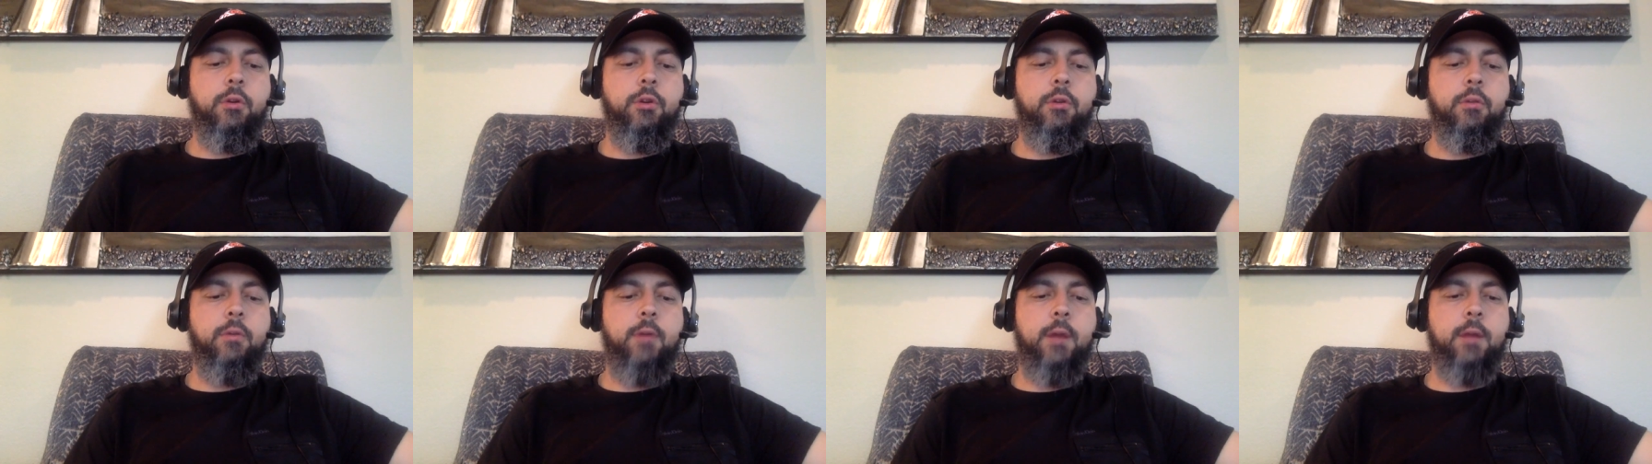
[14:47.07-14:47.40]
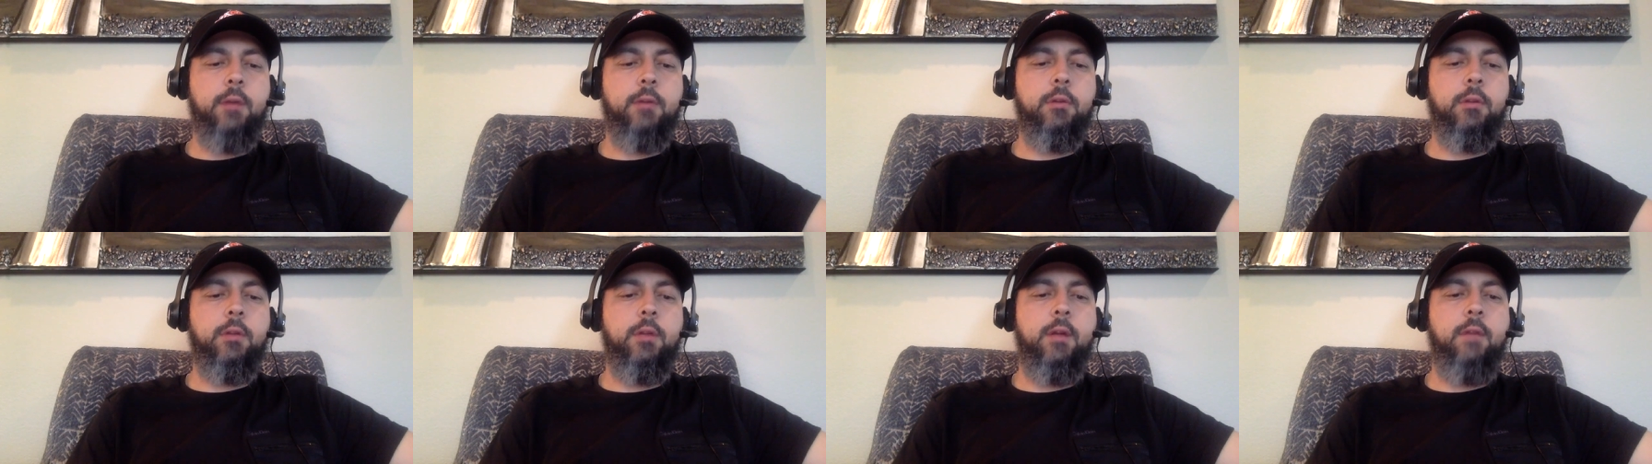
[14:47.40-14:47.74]

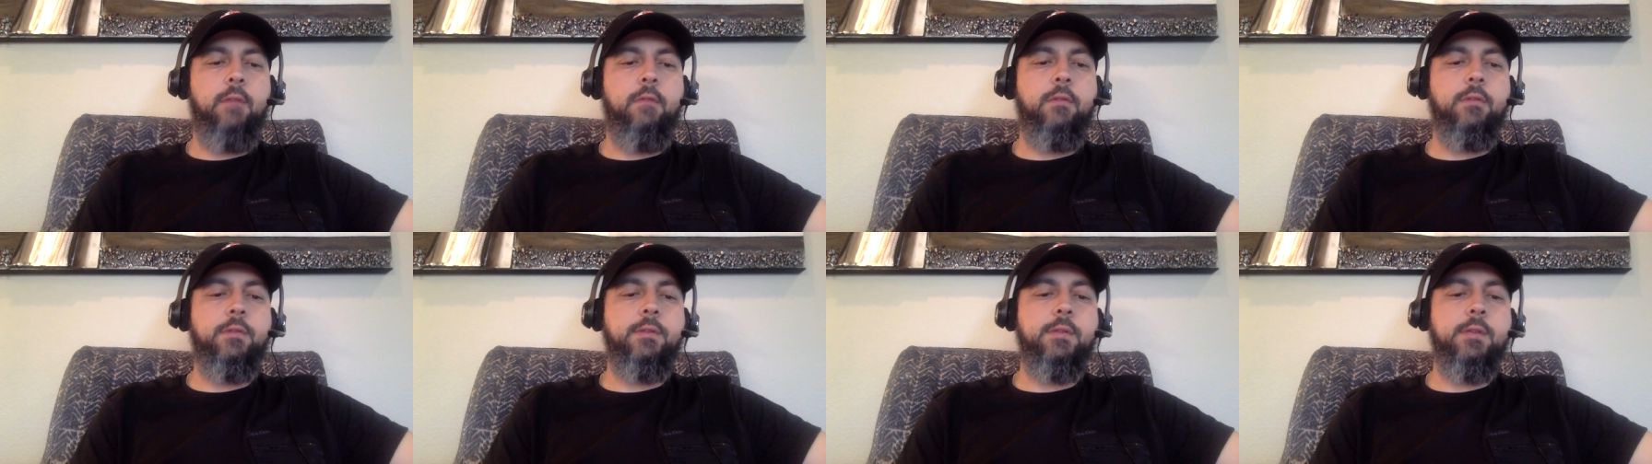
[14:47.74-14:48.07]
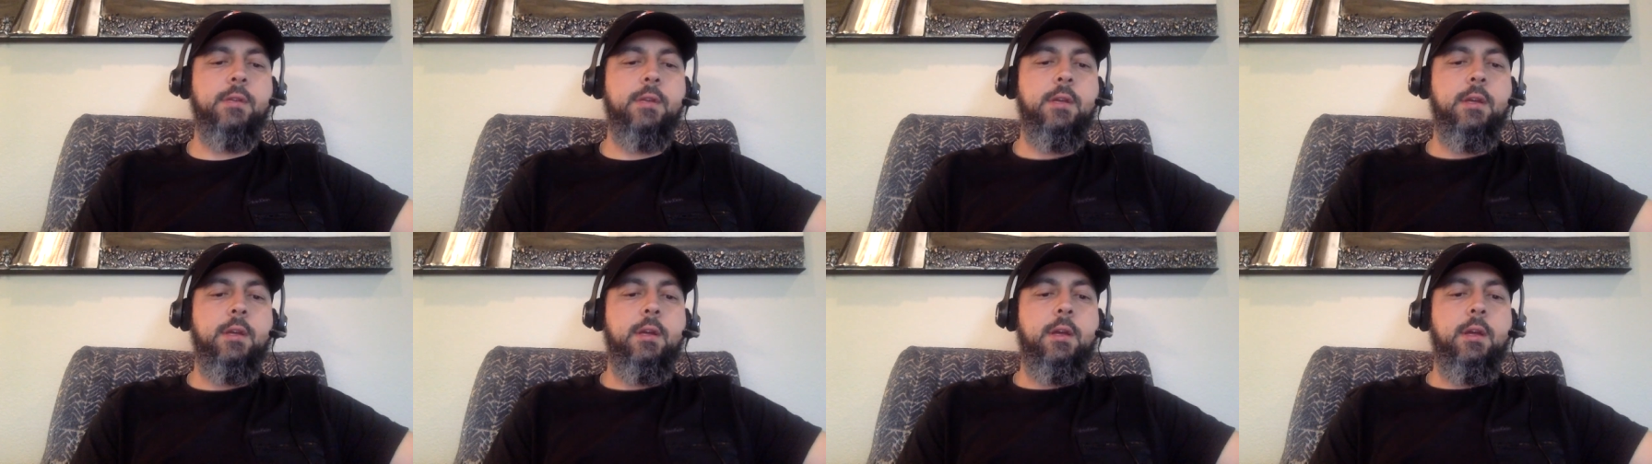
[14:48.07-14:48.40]
director levels?
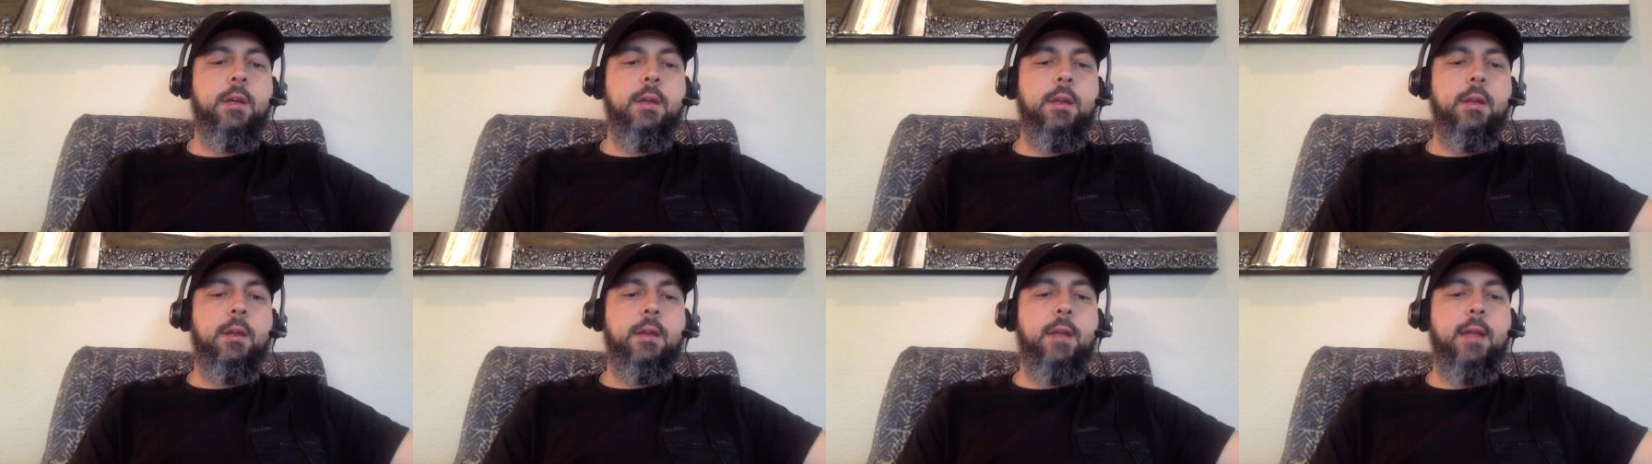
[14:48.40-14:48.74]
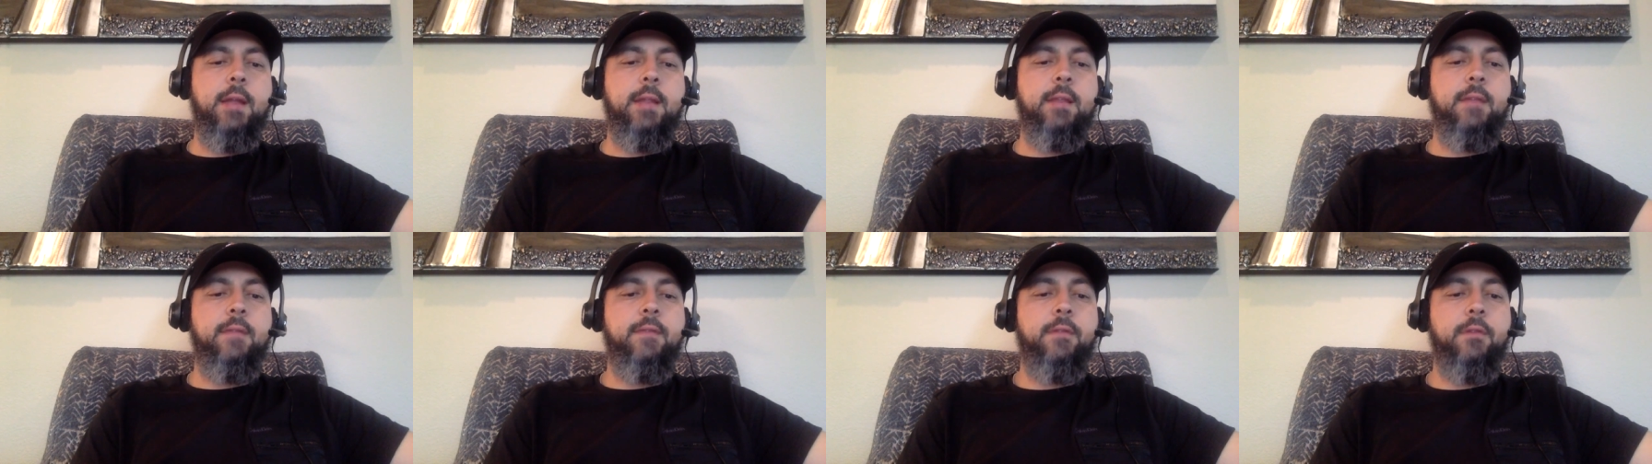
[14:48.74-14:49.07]

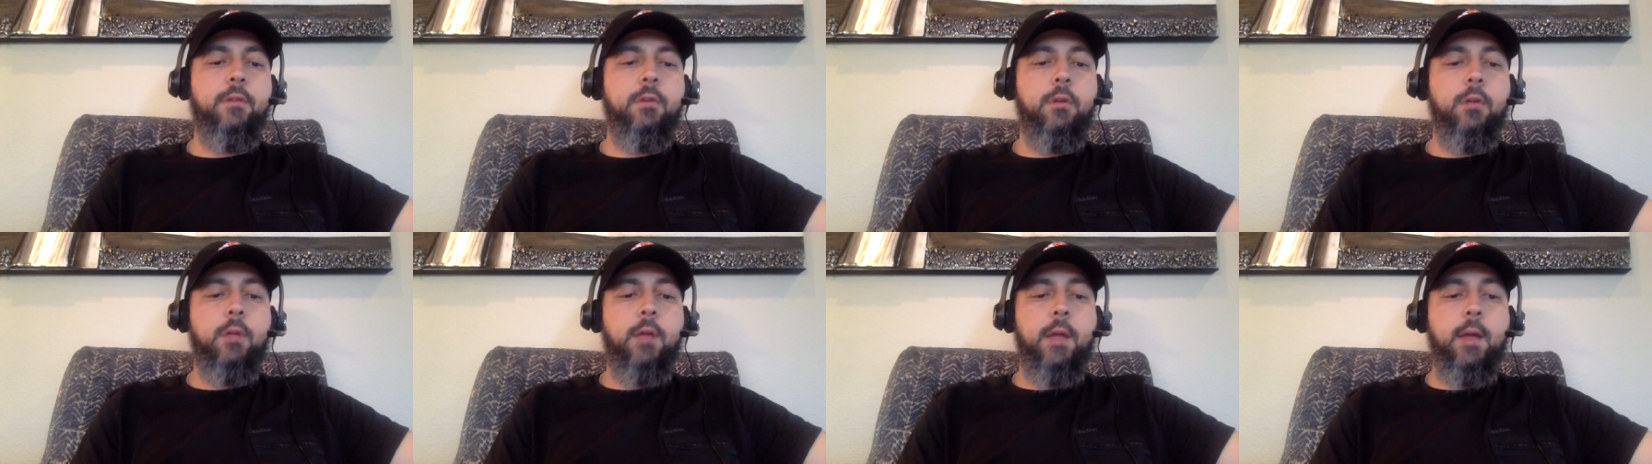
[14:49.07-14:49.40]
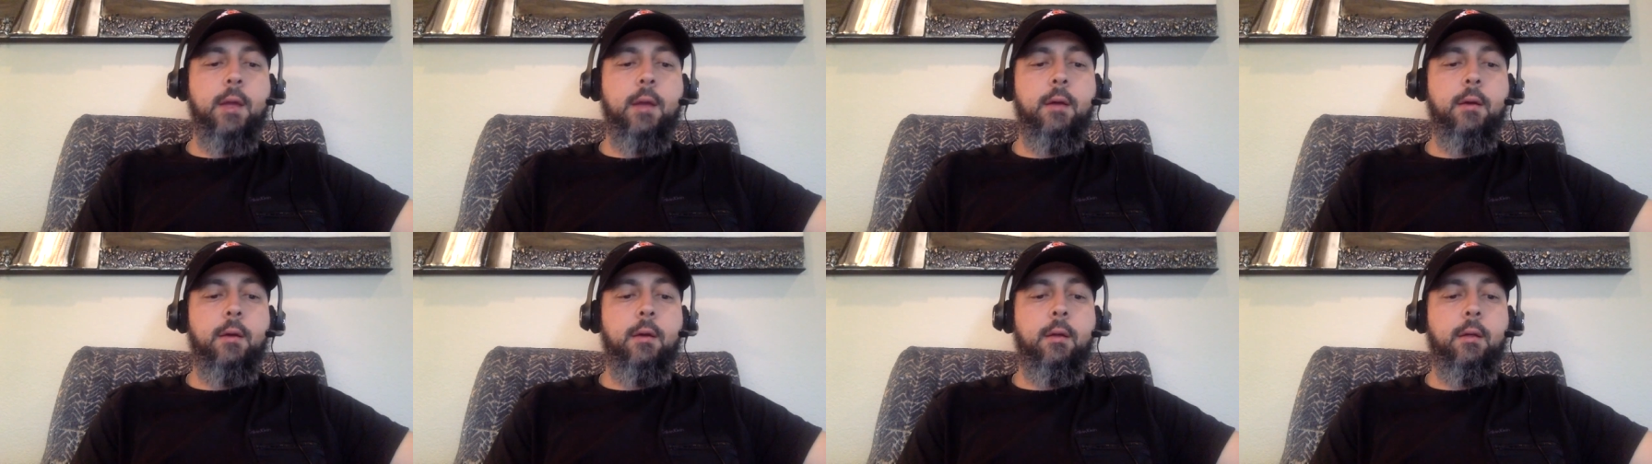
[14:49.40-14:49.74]
Not difficult
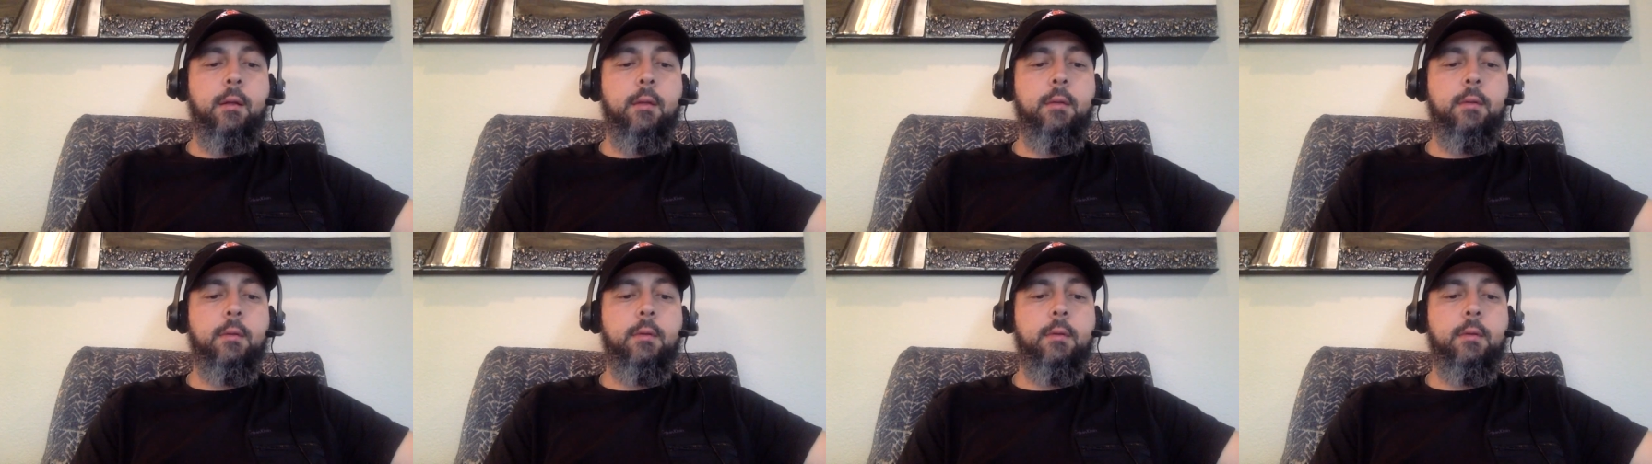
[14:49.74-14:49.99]
at all.